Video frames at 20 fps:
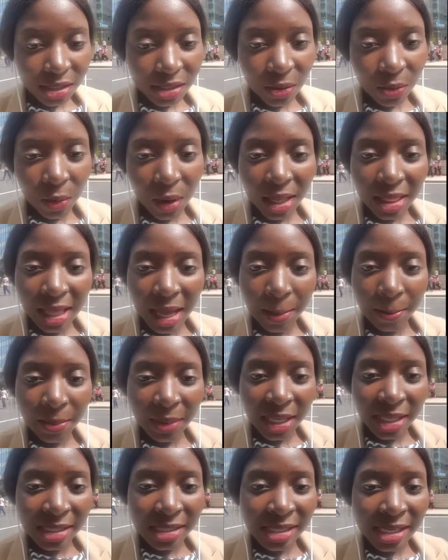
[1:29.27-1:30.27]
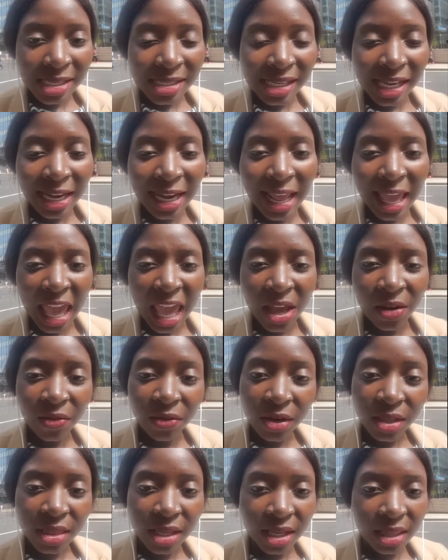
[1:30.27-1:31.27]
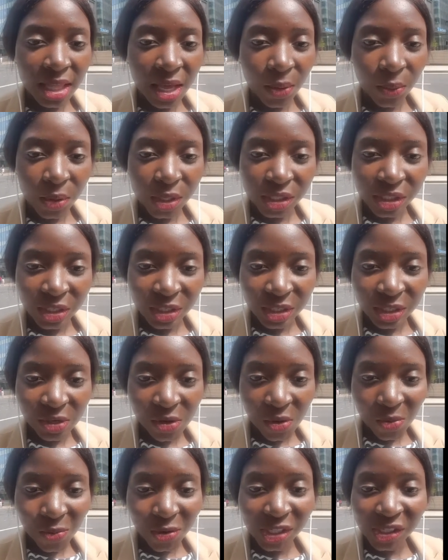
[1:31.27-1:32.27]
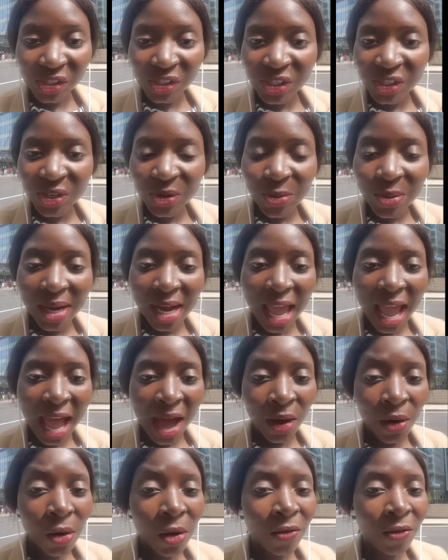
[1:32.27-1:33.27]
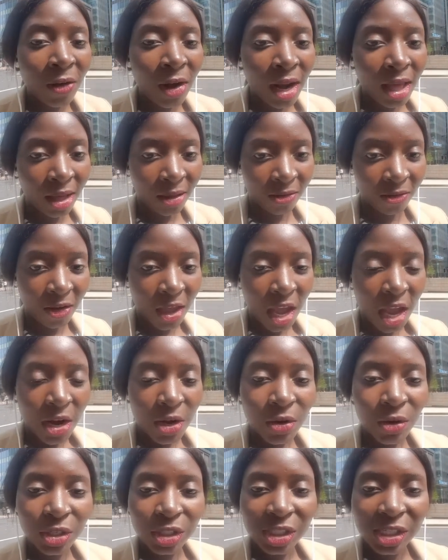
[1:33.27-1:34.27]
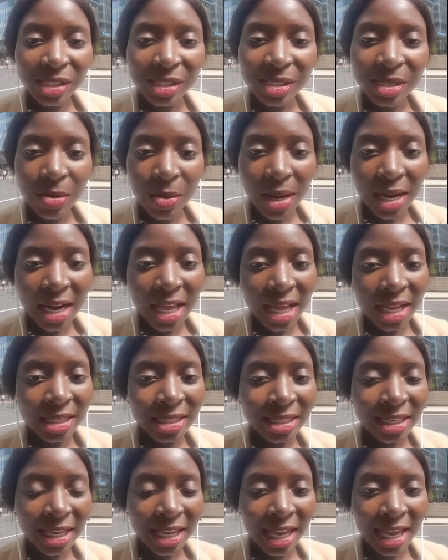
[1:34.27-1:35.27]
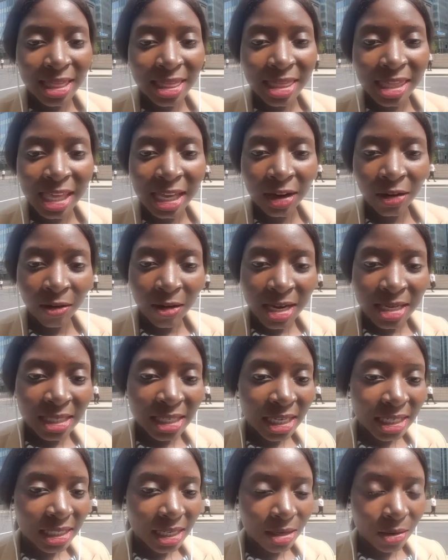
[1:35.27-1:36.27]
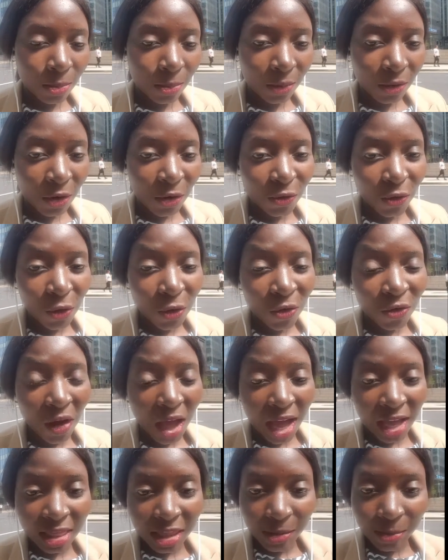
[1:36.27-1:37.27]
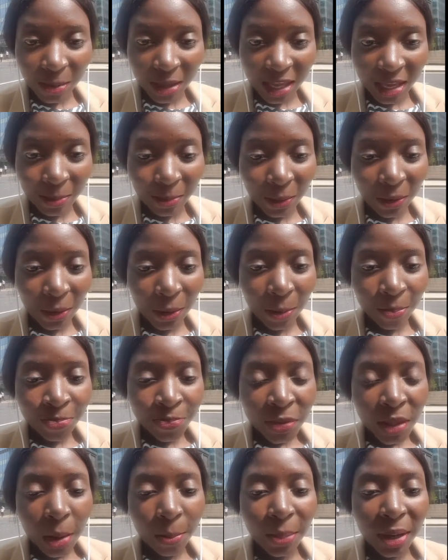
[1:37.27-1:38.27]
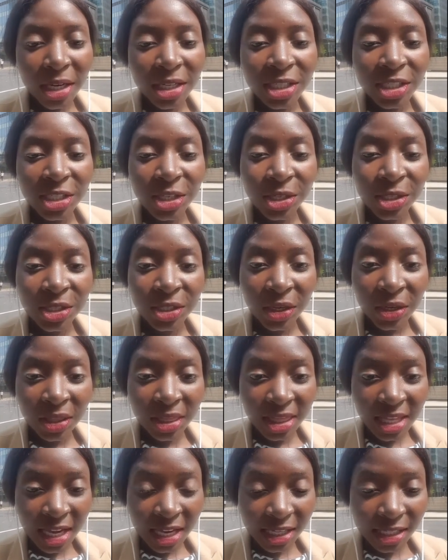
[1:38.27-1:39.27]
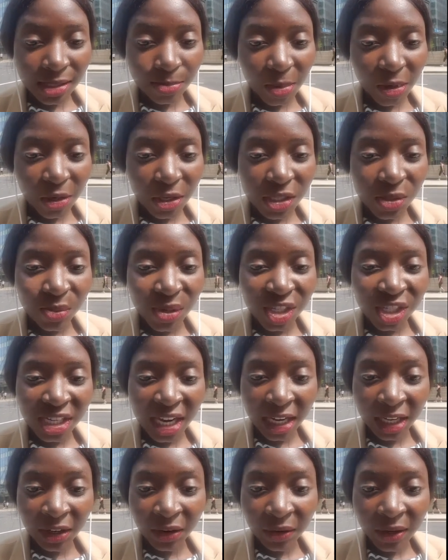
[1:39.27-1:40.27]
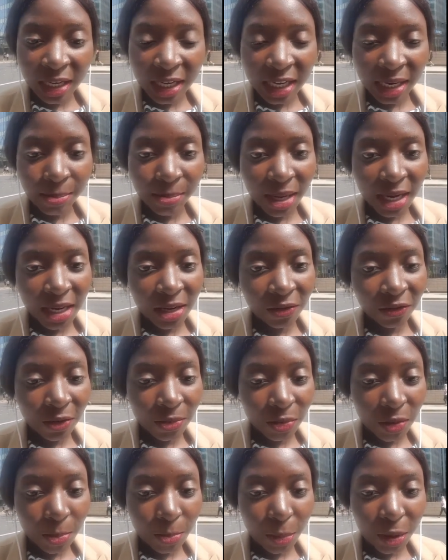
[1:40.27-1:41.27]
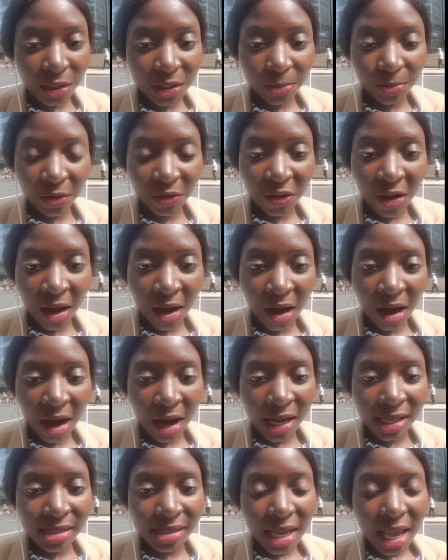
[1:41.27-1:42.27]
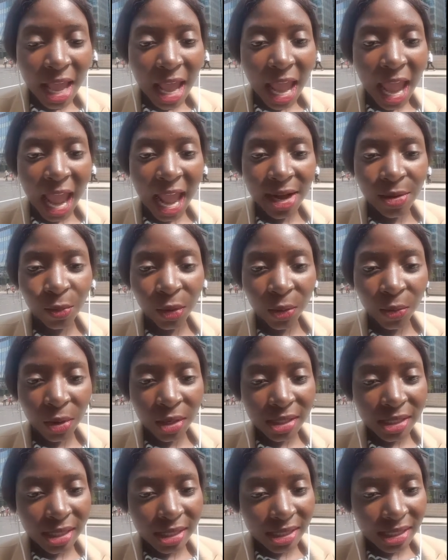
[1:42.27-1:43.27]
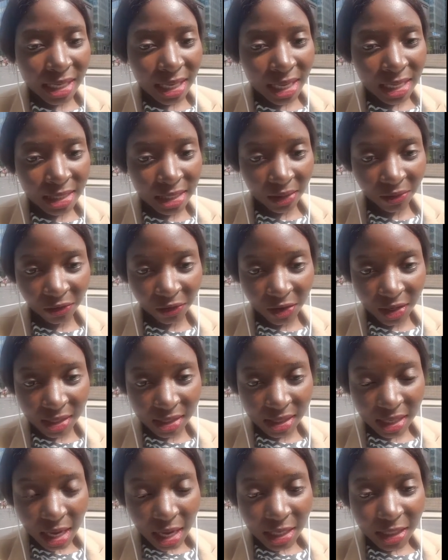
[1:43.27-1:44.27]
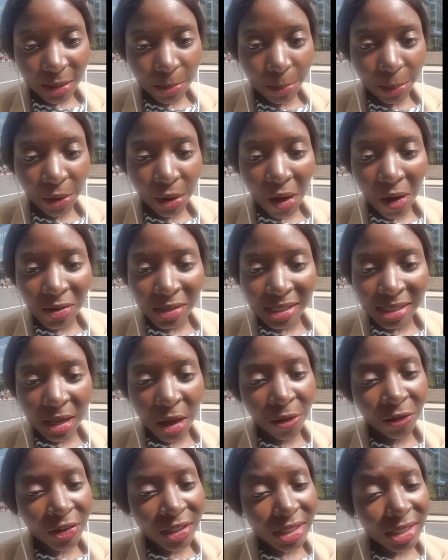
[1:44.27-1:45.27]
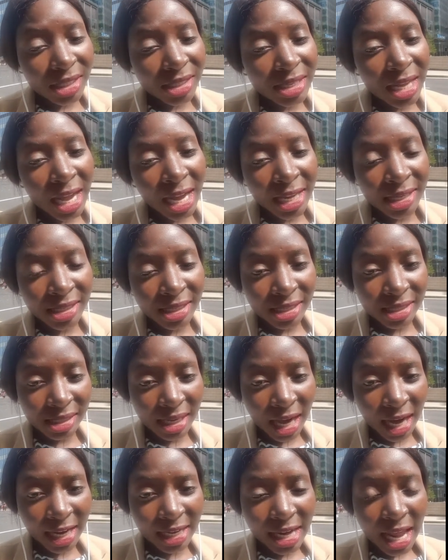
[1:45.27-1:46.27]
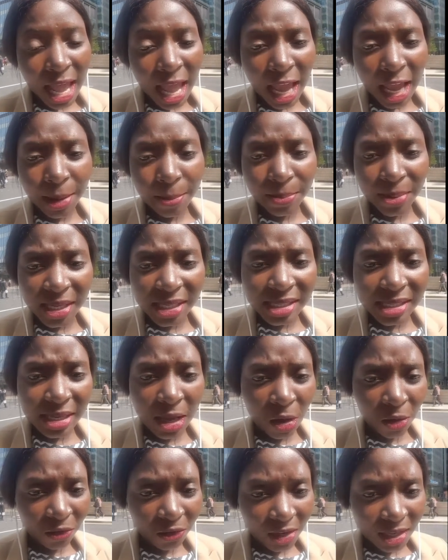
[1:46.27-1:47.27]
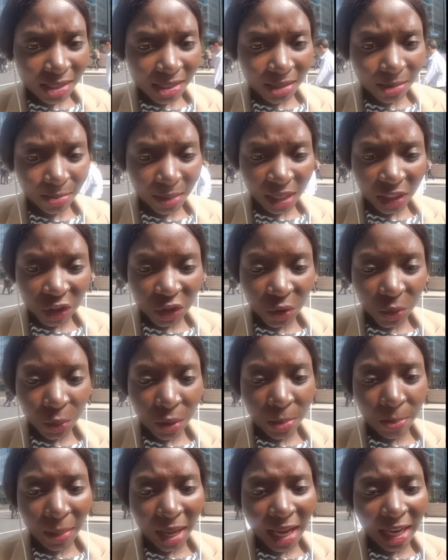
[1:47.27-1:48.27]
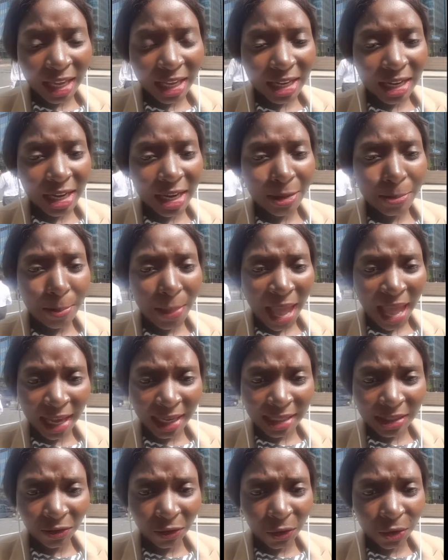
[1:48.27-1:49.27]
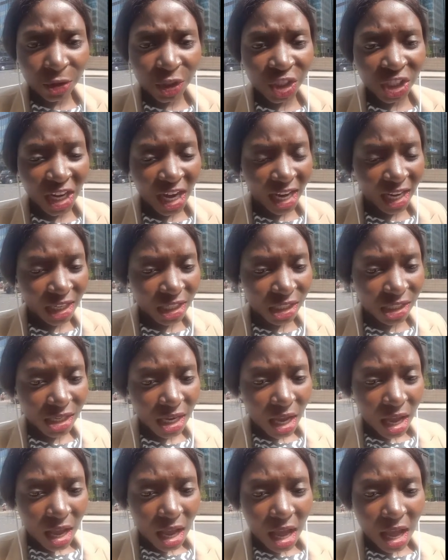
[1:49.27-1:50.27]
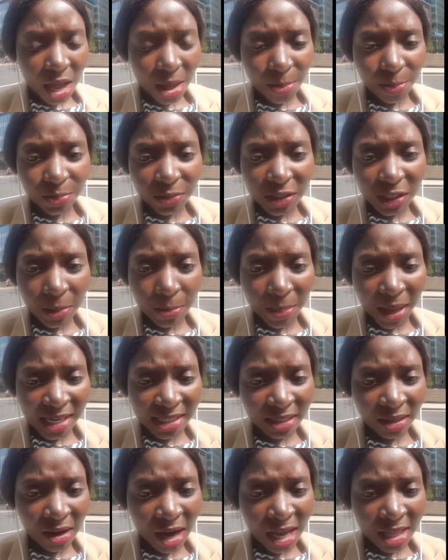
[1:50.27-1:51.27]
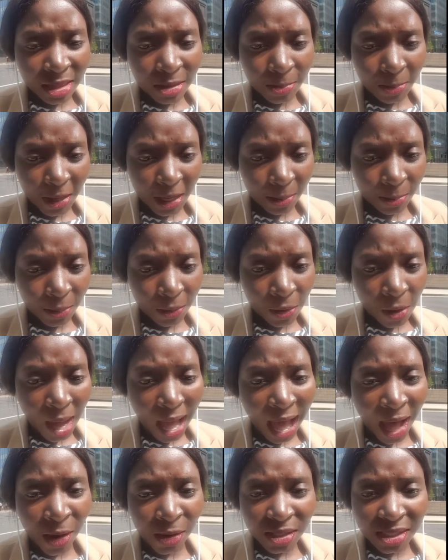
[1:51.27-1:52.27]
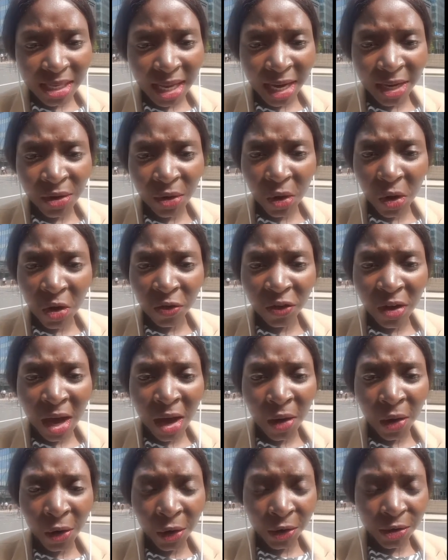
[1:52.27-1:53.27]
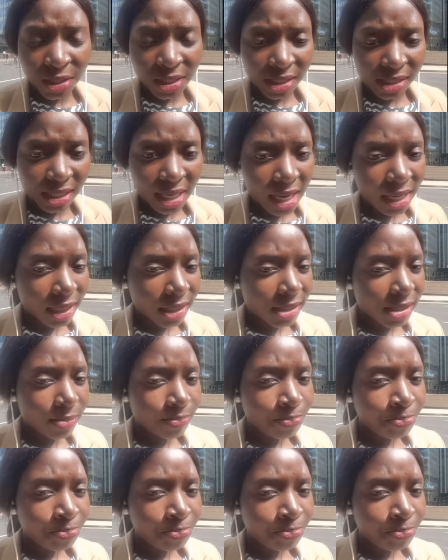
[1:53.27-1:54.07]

So what that means is, in everything that we should do it out of love, not just doing it to get the credit and approval of other people, but to do things because we genuinely mean it from the bottom of our hearts and we want to see a difference. To put our selfish desires aside and be selfless, to make sure we're making an impactful change to better other people outside of our own desires.